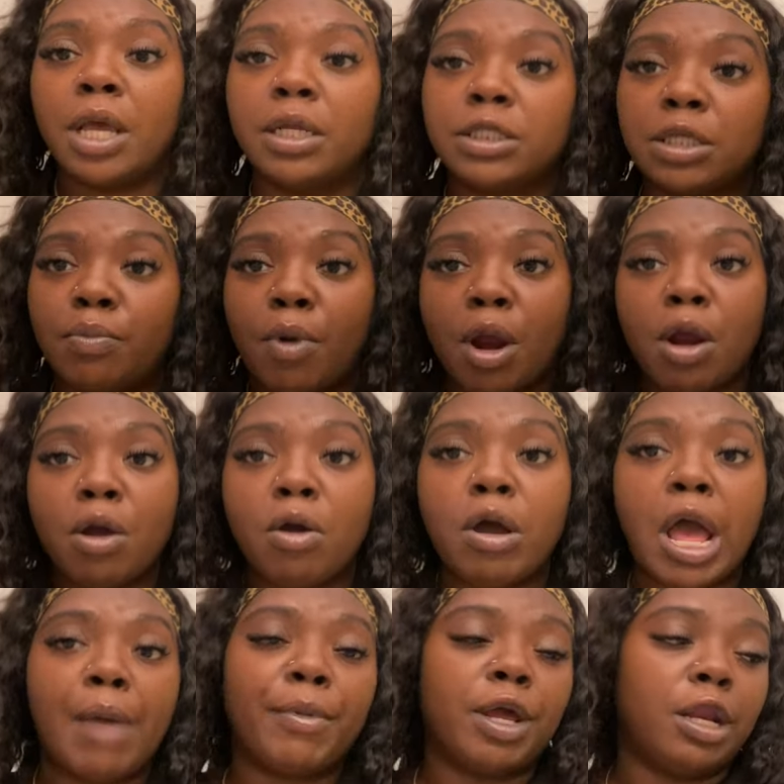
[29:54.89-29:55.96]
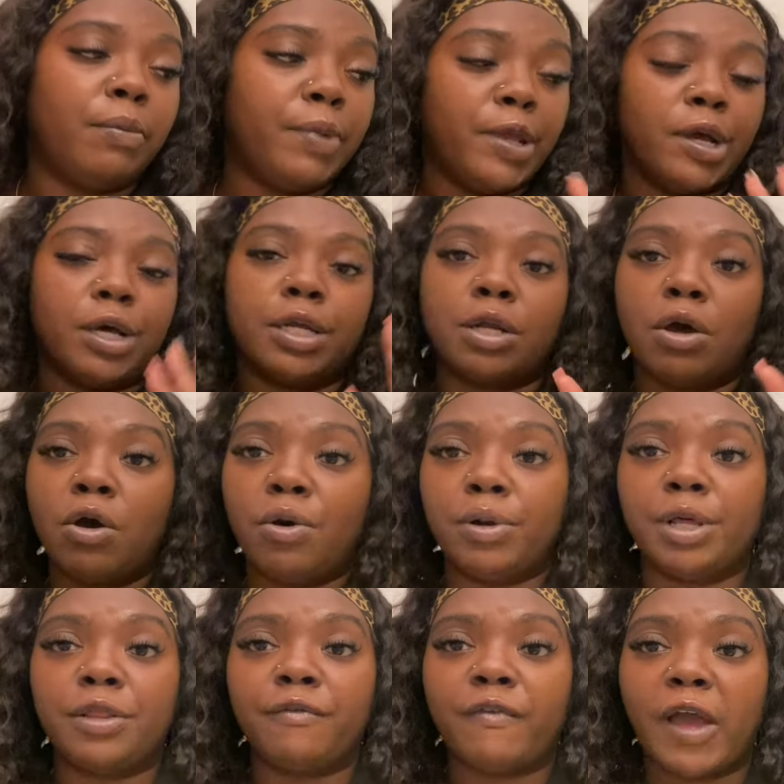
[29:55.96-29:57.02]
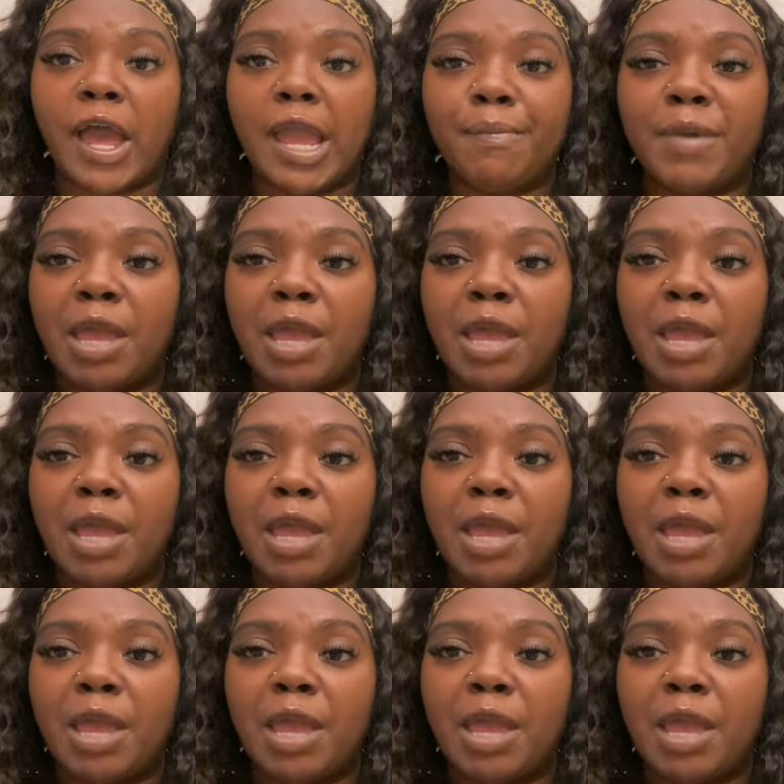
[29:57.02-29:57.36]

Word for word: Tomorrow, I'm gonna be on a whole other vibe.